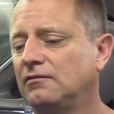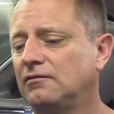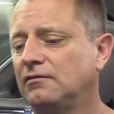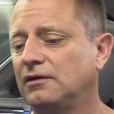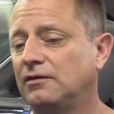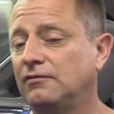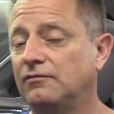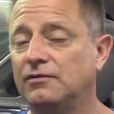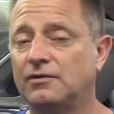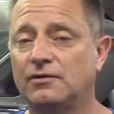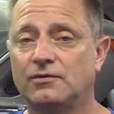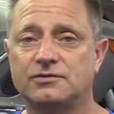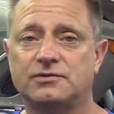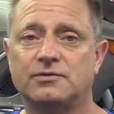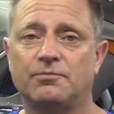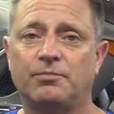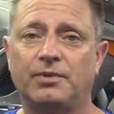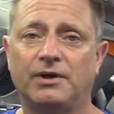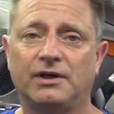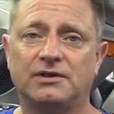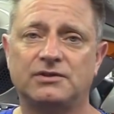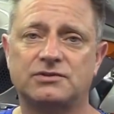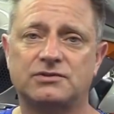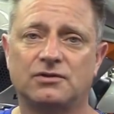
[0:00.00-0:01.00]
Even though it's a
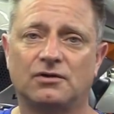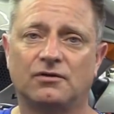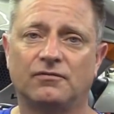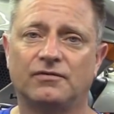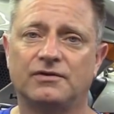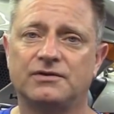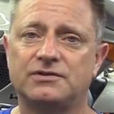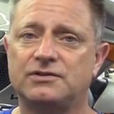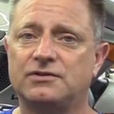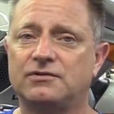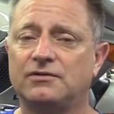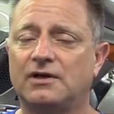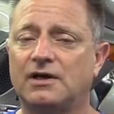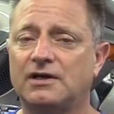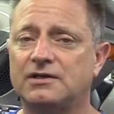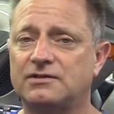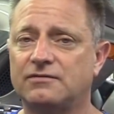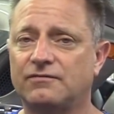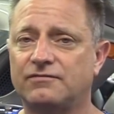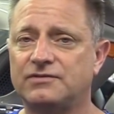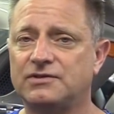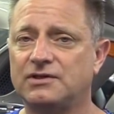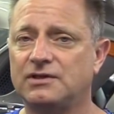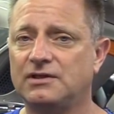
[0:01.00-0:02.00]
big service, you guys
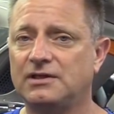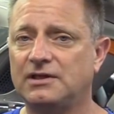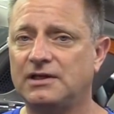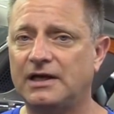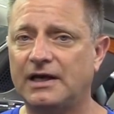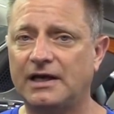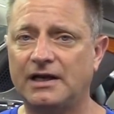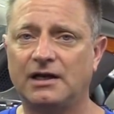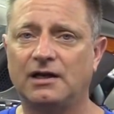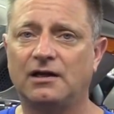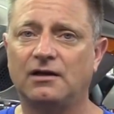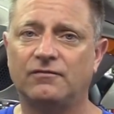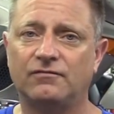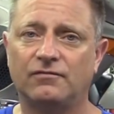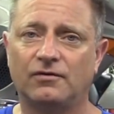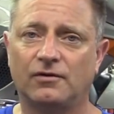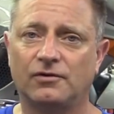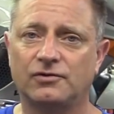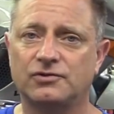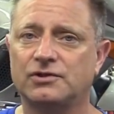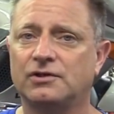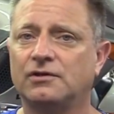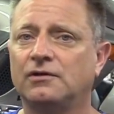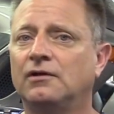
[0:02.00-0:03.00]
have seen the edited
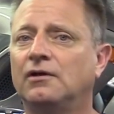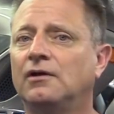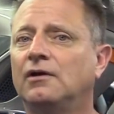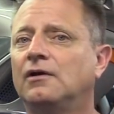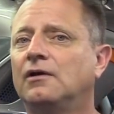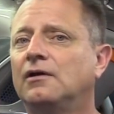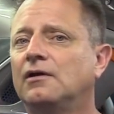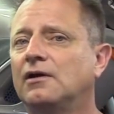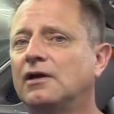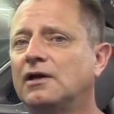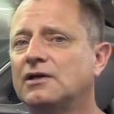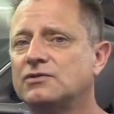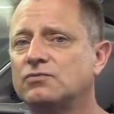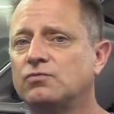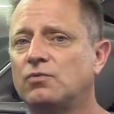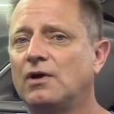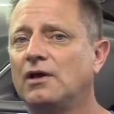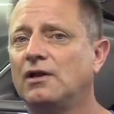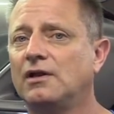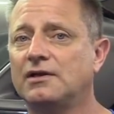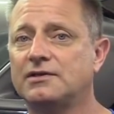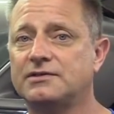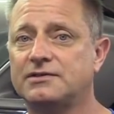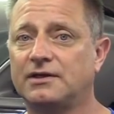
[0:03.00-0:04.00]
version, as
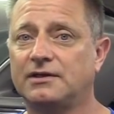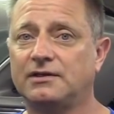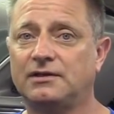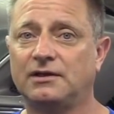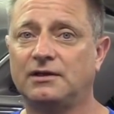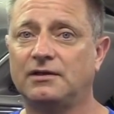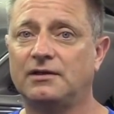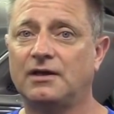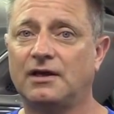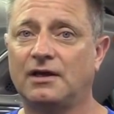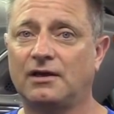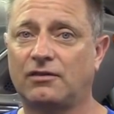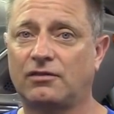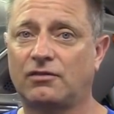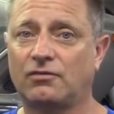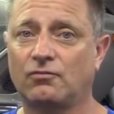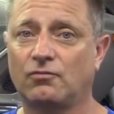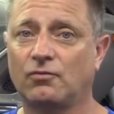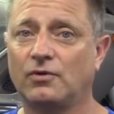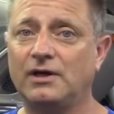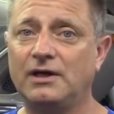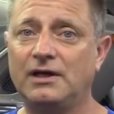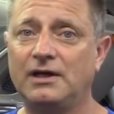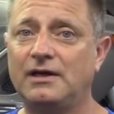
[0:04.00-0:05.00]
well as I did that
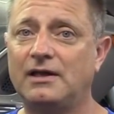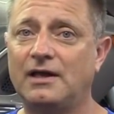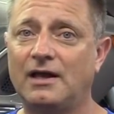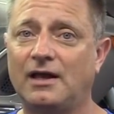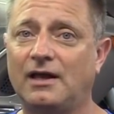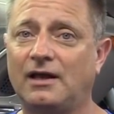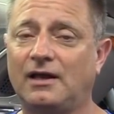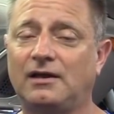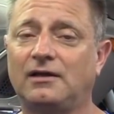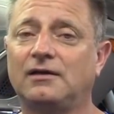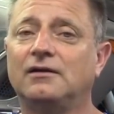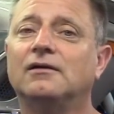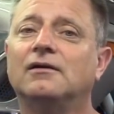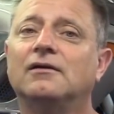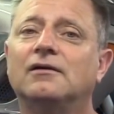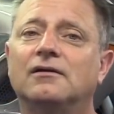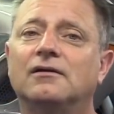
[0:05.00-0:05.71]
3-day